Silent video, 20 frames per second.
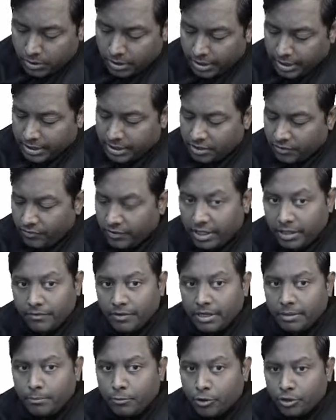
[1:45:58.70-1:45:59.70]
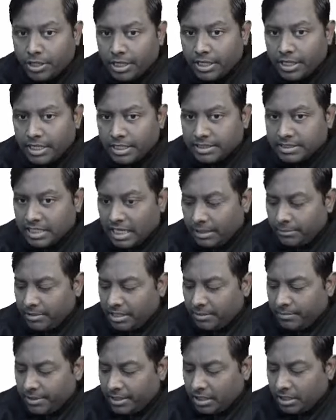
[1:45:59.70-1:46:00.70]
it's a very, very potent enzyme
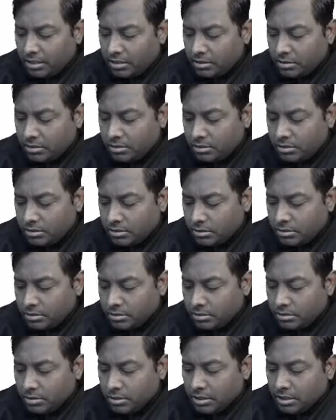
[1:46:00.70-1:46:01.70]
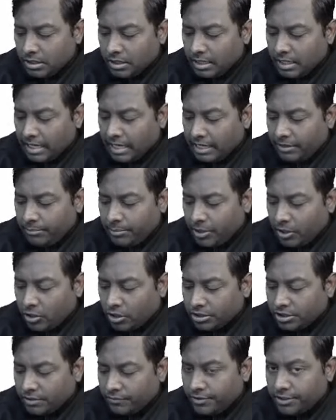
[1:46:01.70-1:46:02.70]
inhibitor, and
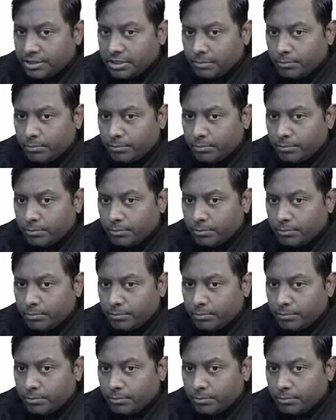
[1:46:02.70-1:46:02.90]
because of its a